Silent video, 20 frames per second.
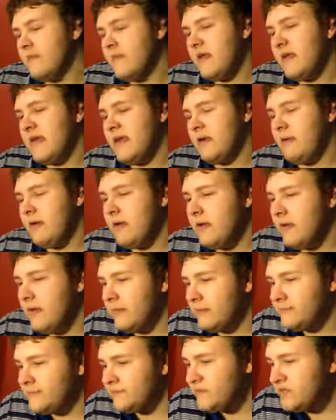Anyway,
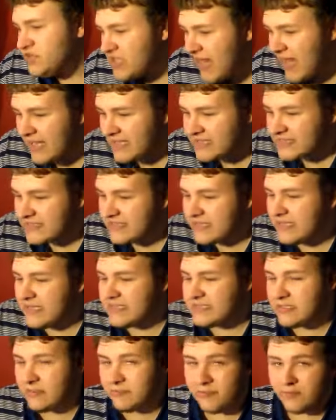um, Jax,
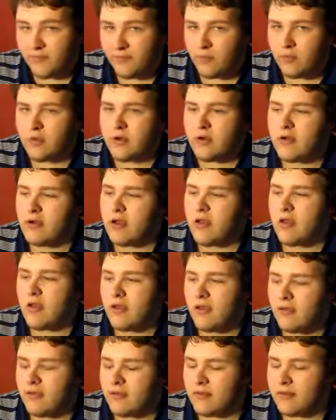he's number four
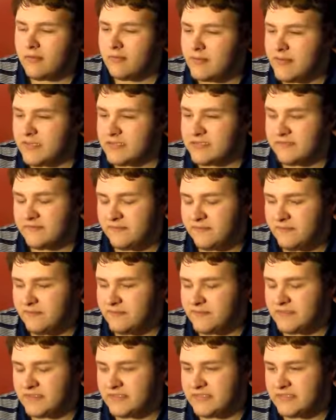uh, because of
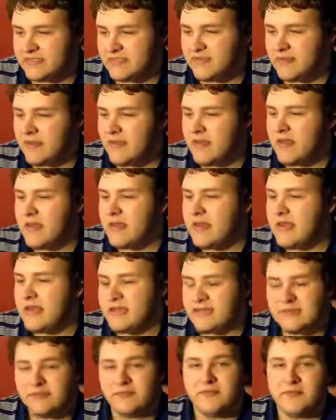just
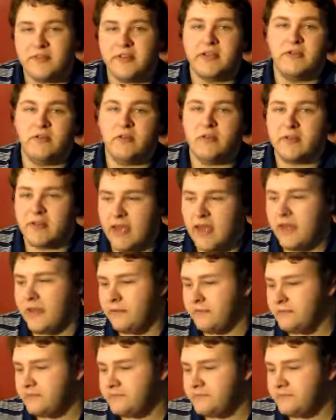he's a really cool guy.